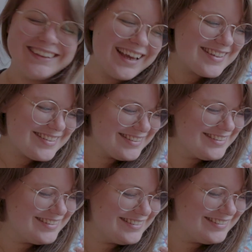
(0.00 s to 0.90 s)
Yes.
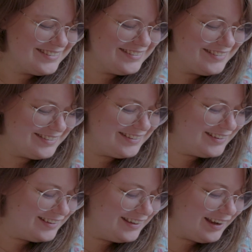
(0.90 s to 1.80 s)

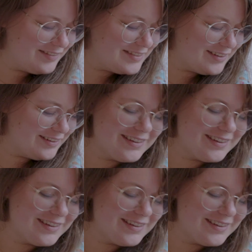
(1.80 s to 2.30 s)
Life is good.